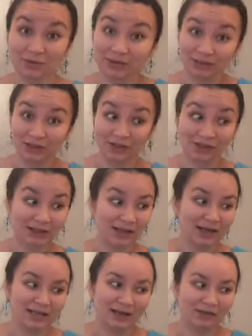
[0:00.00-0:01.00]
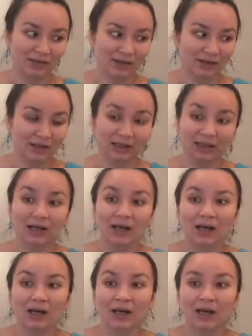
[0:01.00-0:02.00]
really good. I definitely
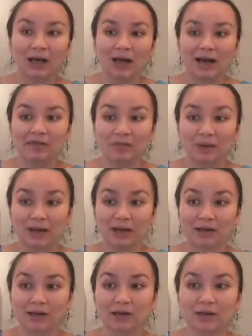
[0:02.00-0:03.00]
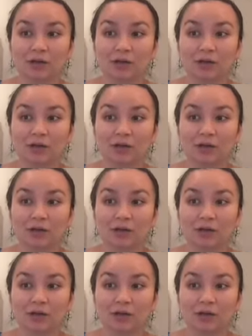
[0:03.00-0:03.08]
have been